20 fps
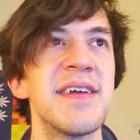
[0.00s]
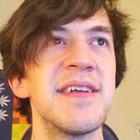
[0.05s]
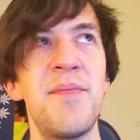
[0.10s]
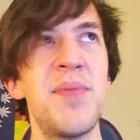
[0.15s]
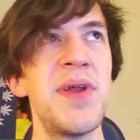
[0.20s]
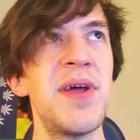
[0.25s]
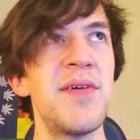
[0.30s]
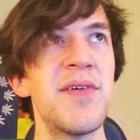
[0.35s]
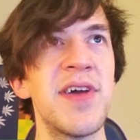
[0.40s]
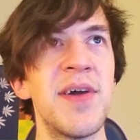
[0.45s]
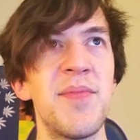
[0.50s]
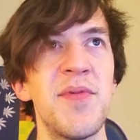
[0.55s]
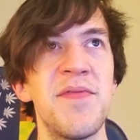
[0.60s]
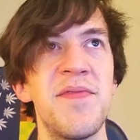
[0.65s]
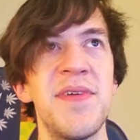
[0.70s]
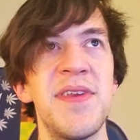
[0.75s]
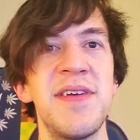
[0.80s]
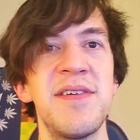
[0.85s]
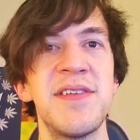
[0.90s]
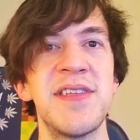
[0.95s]
I put out a couple
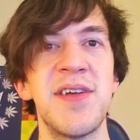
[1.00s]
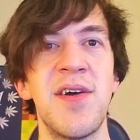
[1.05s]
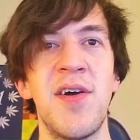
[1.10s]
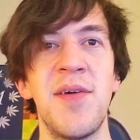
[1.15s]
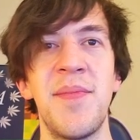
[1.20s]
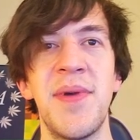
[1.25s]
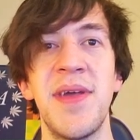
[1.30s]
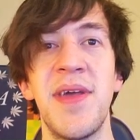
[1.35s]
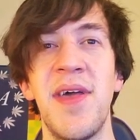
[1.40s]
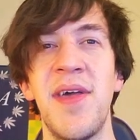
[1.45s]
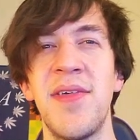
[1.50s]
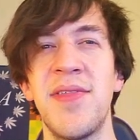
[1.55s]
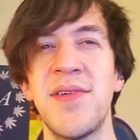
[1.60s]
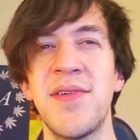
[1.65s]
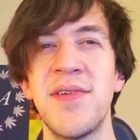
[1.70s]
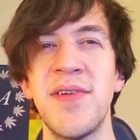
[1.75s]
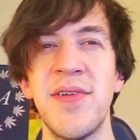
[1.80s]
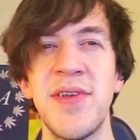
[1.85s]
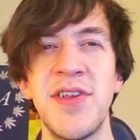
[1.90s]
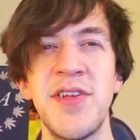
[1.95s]
videos on my
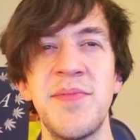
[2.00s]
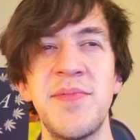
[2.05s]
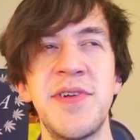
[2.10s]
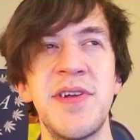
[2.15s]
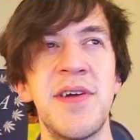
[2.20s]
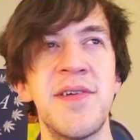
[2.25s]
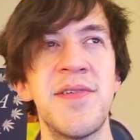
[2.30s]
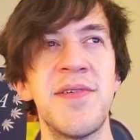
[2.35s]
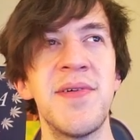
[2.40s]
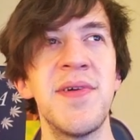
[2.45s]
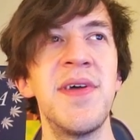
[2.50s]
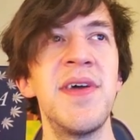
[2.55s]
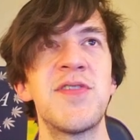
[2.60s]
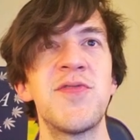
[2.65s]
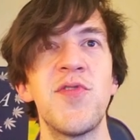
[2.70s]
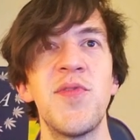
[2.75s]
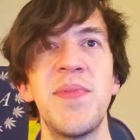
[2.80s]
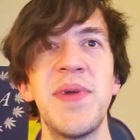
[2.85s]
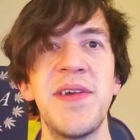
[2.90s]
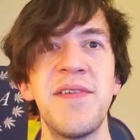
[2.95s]
other YouTube channel,
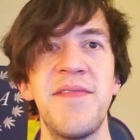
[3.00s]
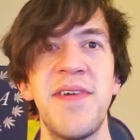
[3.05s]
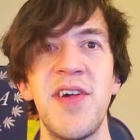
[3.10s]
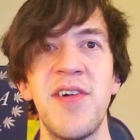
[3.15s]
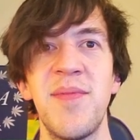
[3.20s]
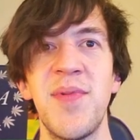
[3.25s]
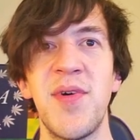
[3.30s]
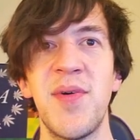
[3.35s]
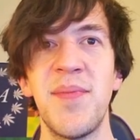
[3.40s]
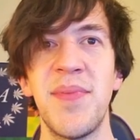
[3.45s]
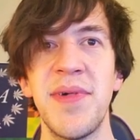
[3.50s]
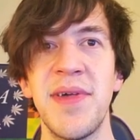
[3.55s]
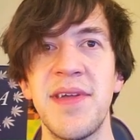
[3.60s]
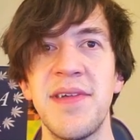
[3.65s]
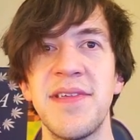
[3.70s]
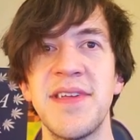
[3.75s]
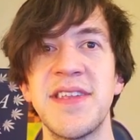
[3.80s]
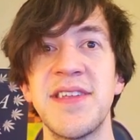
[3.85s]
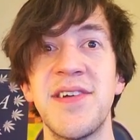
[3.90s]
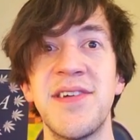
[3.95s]
which will be available on
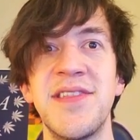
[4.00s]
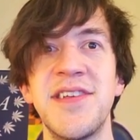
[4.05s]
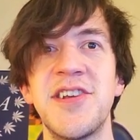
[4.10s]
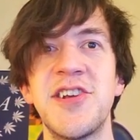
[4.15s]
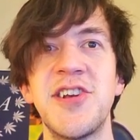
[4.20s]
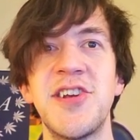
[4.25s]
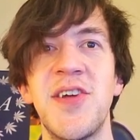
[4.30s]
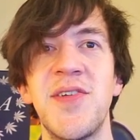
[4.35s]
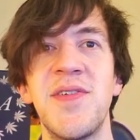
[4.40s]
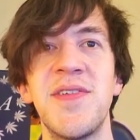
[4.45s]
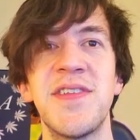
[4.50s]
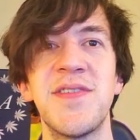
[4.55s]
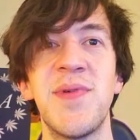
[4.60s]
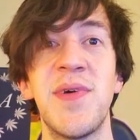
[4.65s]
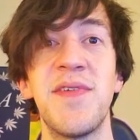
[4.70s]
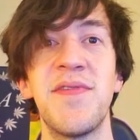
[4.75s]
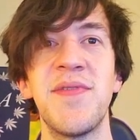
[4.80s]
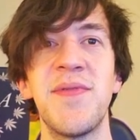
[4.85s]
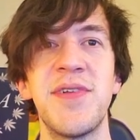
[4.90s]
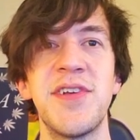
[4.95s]
playlist on this channel as
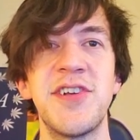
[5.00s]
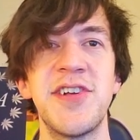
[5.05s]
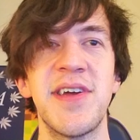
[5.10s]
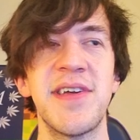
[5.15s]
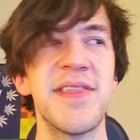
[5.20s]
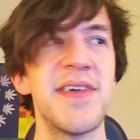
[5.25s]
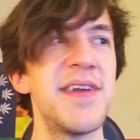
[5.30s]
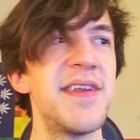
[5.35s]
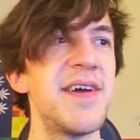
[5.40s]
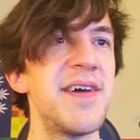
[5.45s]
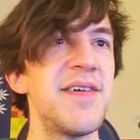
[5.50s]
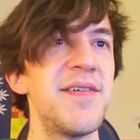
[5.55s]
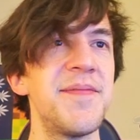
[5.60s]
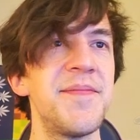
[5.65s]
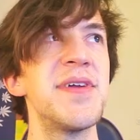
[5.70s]
well if you want to check that out.